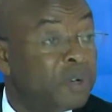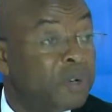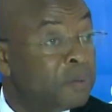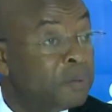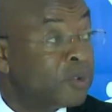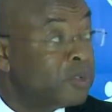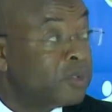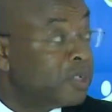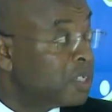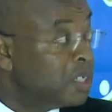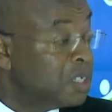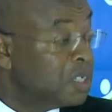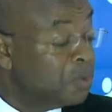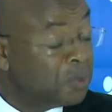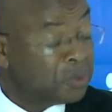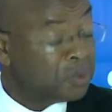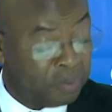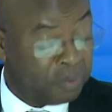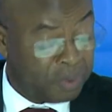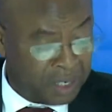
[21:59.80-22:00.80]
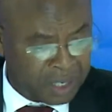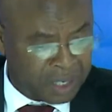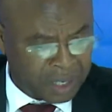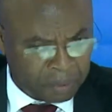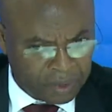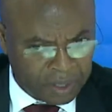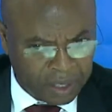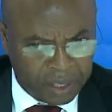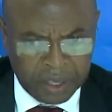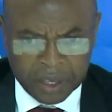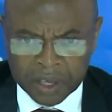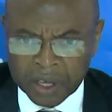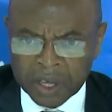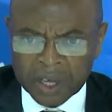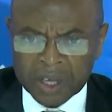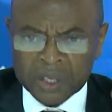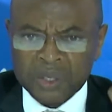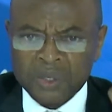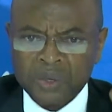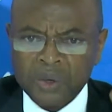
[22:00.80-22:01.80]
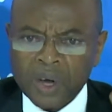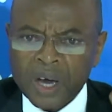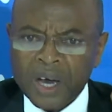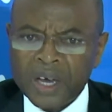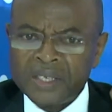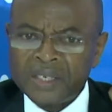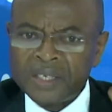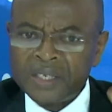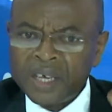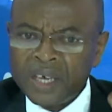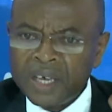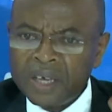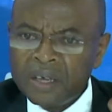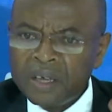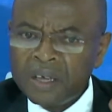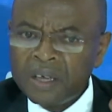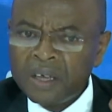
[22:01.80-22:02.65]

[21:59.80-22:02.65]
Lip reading: My project is going to be in Kabuli. So I say,